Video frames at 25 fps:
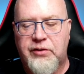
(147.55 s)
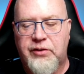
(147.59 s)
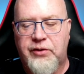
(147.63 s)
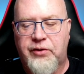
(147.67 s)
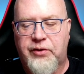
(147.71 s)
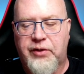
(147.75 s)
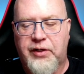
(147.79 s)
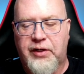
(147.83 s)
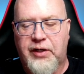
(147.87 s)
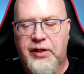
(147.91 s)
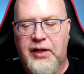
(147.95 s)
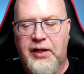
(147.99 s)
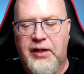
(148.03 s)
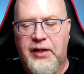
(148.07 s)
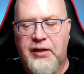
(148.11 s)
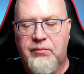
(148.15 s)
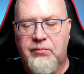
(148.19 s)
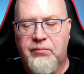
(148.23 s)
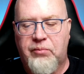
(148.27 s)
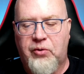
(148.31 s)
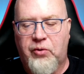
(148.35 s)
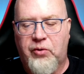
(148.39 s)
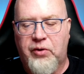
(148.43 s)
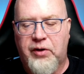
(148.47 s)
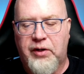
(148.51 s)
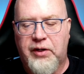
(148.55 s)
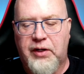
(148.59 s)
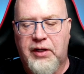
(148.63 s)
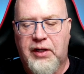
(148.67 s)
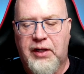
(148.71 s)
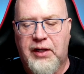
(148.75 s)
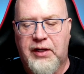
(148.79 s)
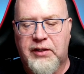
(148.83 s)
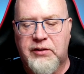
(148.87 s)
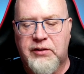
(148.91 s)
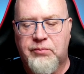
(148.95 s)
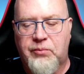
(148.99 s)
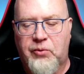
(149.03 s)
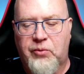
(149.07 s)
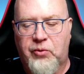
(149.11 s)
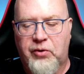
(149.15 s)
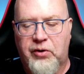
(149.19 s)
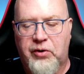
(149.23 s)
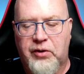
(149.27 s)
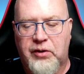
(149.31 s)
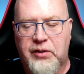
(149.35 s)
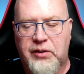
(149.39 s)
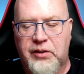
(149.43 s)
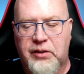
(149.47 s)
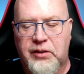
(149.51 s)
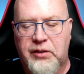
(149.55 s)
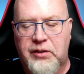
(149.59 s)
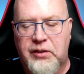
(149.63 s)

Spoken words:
You can import, export,